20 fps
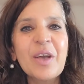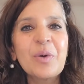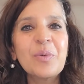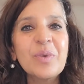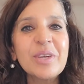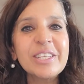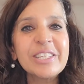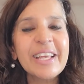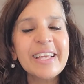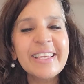
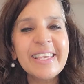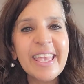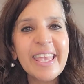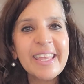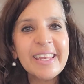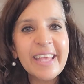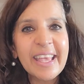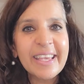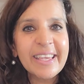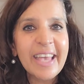which
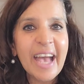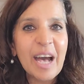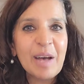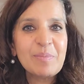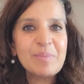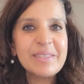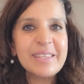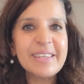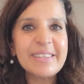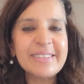again, it
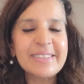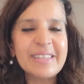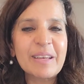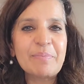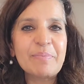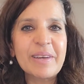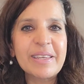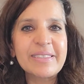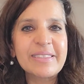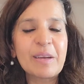comes in a
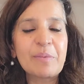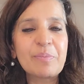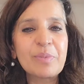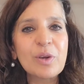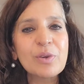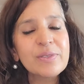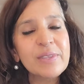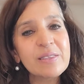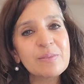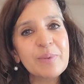step by step
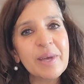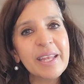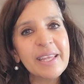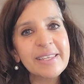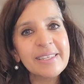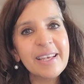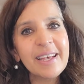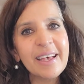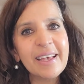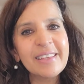process, but it
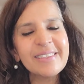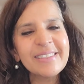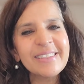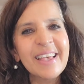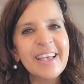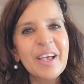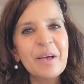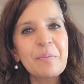does